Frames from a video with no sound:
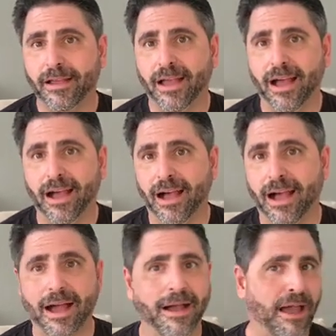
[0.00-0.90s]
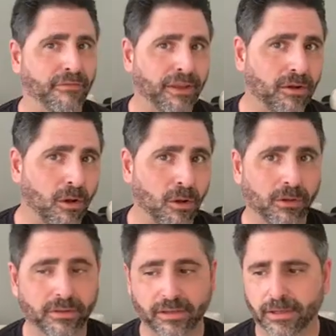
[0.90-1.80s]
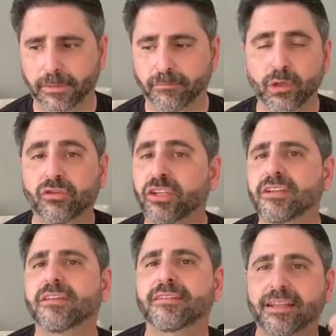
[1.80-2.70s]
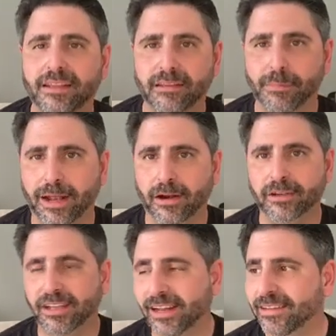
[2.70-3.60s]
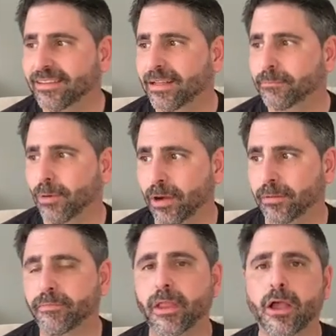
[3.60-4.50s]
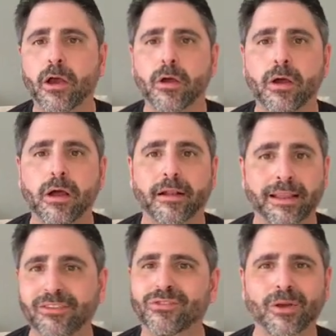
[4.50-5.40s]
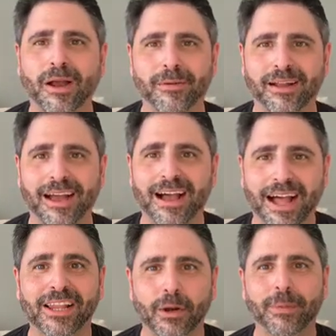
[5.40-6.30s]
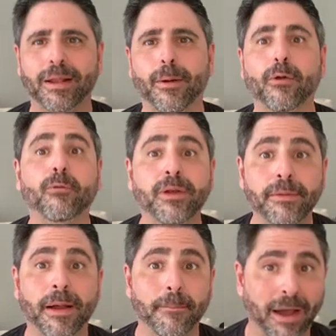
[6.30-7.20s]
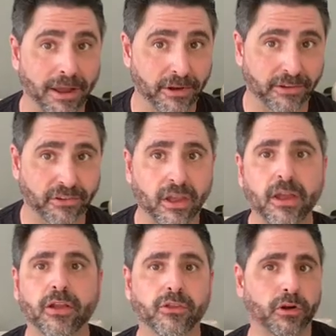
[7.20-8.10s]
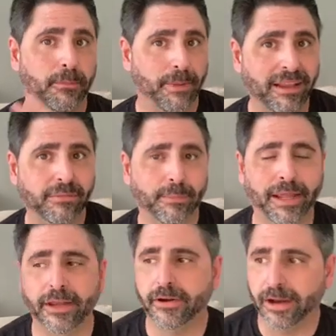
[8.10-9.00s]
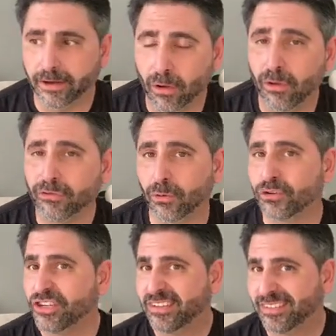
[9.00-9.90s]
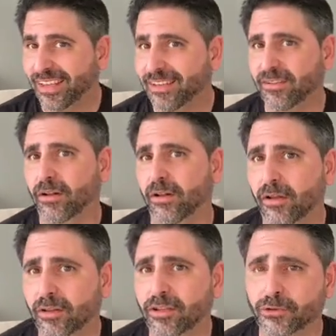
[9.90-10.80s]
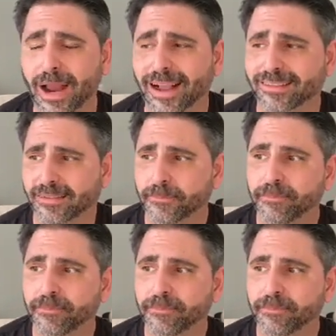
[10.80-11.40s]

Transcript: I think all the musicians in this band are talented. But let's talk about a little bit about Reba Myers, their bass player, and also she sings on a lot of the tracks.